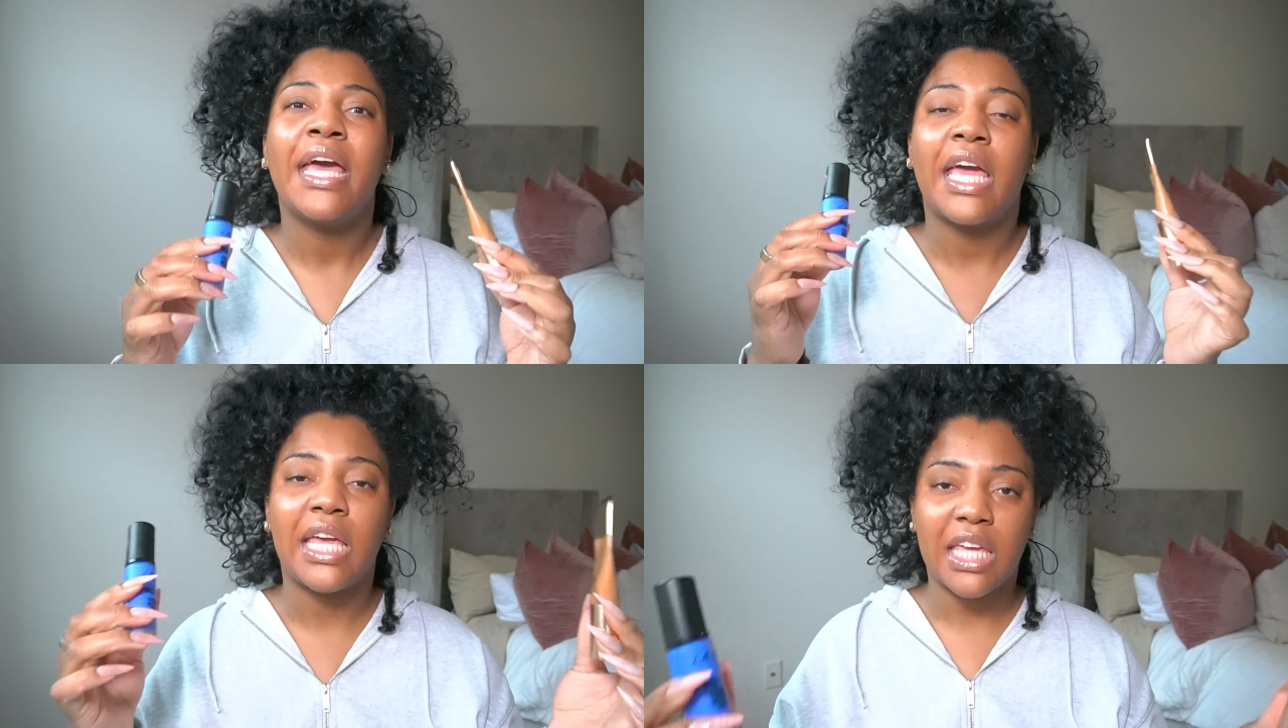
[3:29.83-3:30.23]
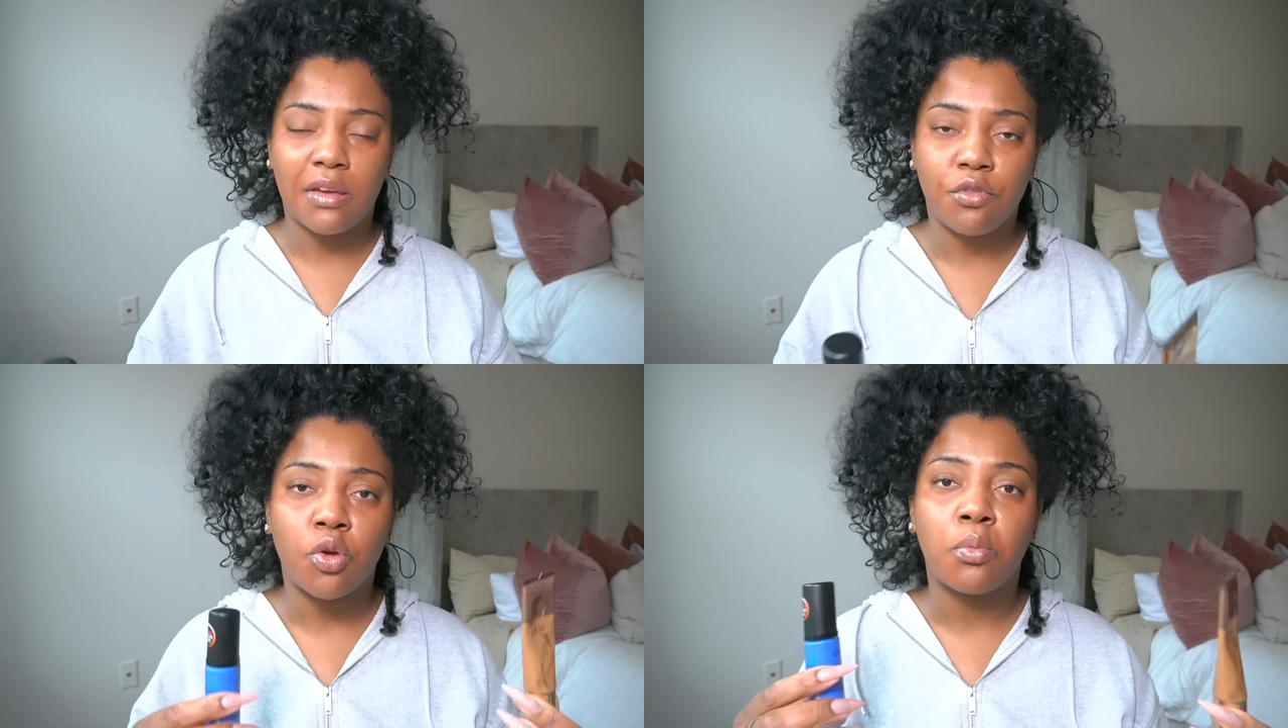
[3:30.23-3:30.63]
and
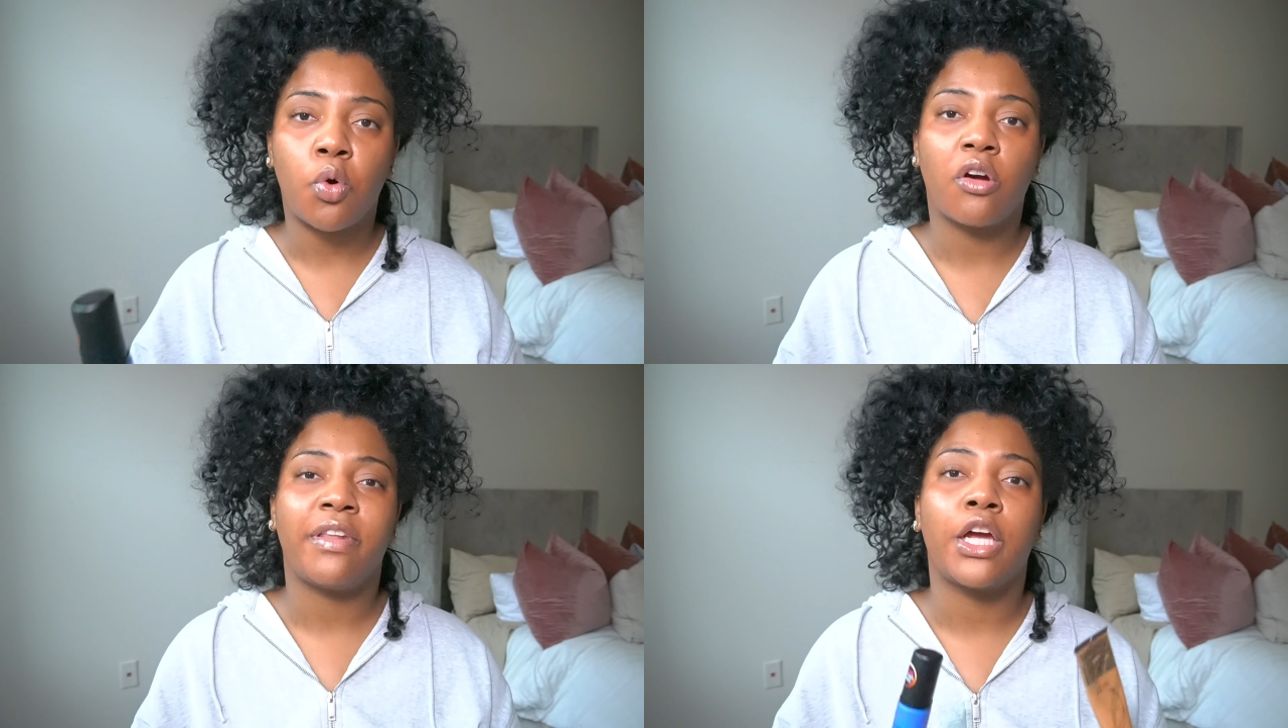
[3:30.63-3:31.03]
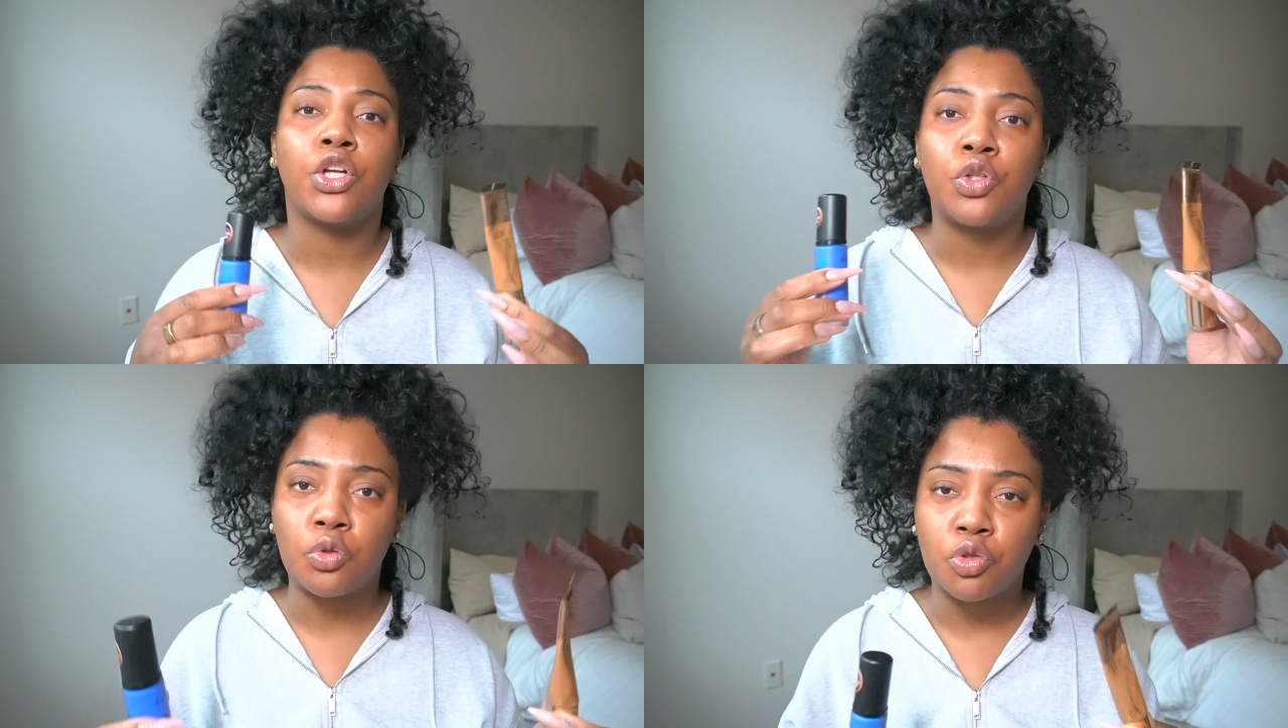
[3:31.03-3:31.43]
give you more of like a
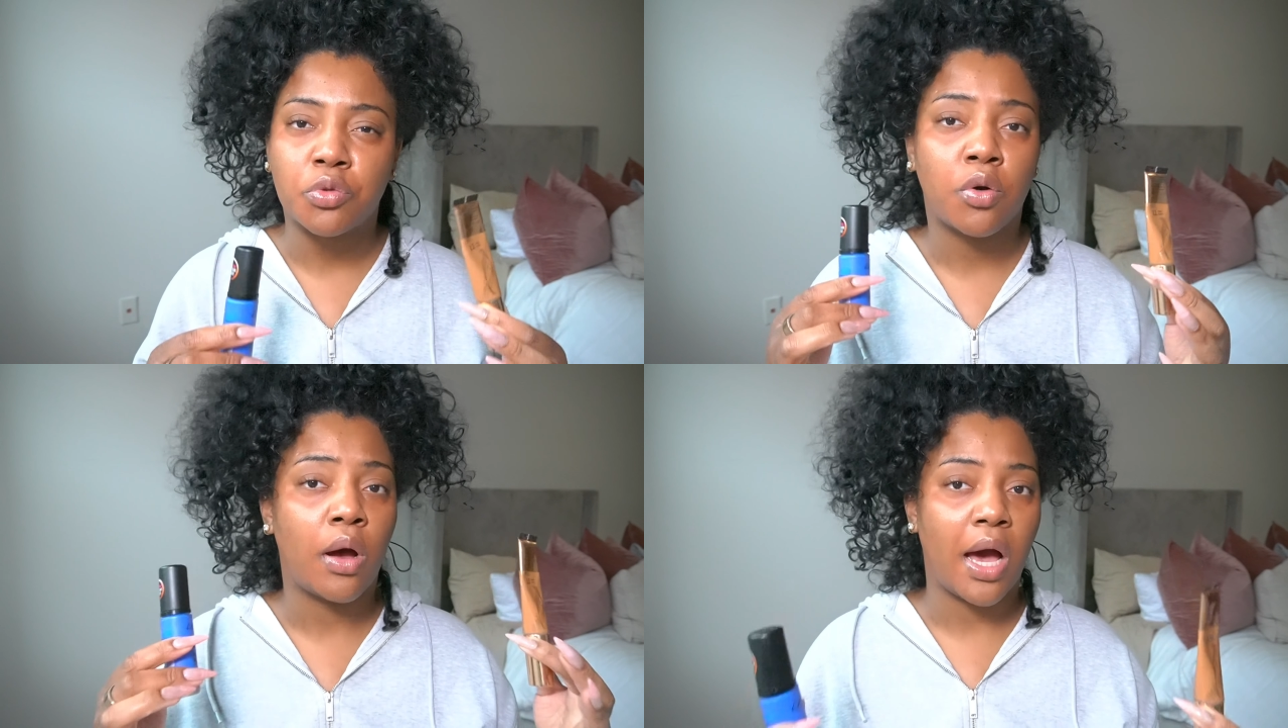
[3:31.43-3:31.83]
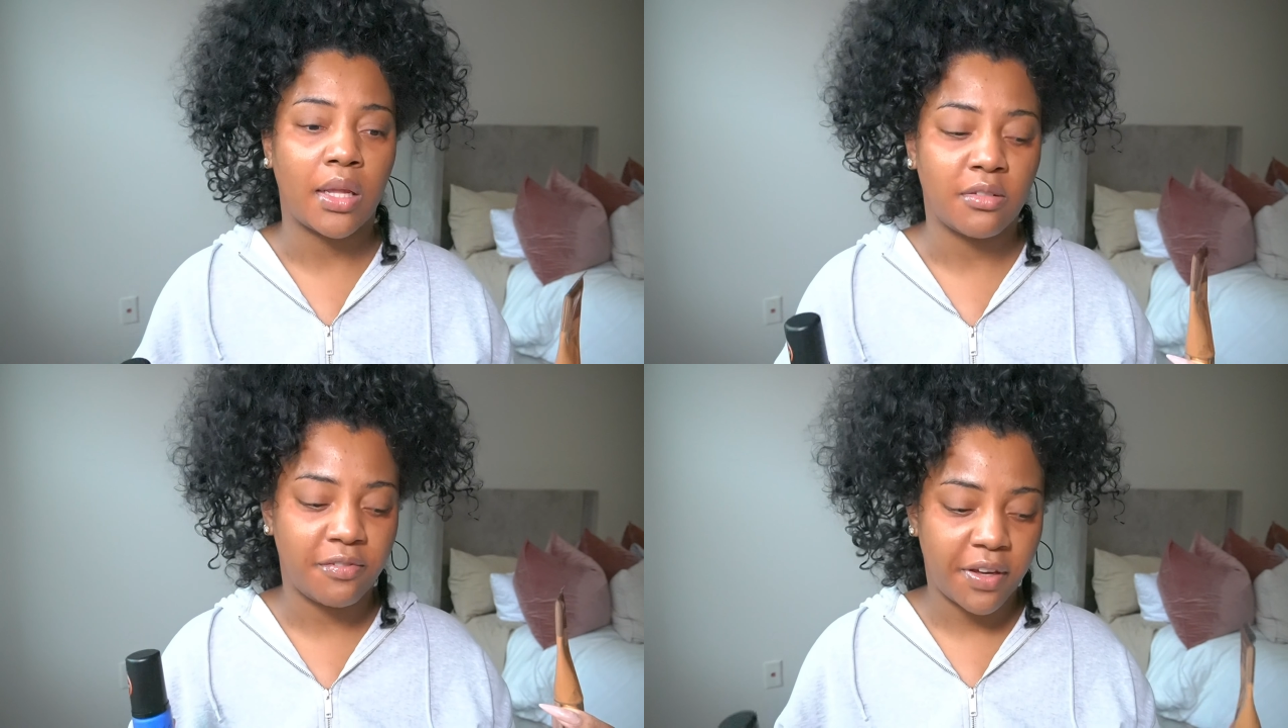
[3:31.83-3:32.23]
neutral
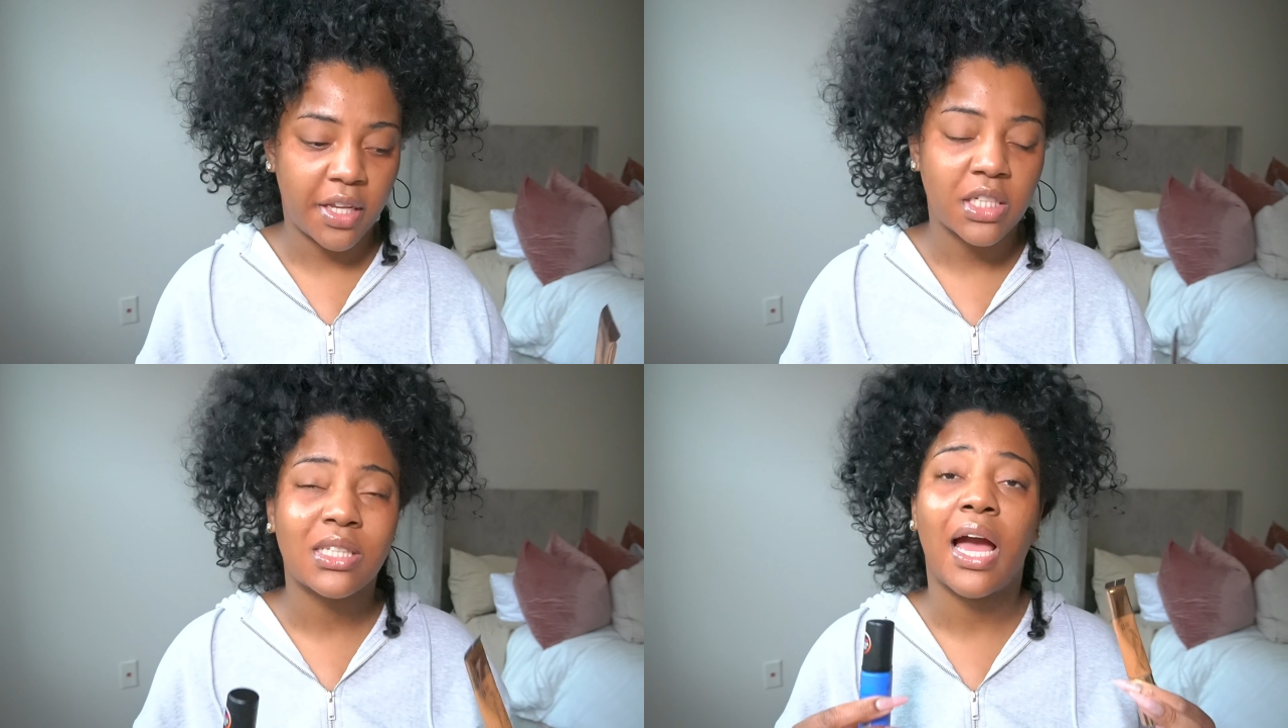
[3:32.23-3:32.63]
olive finish.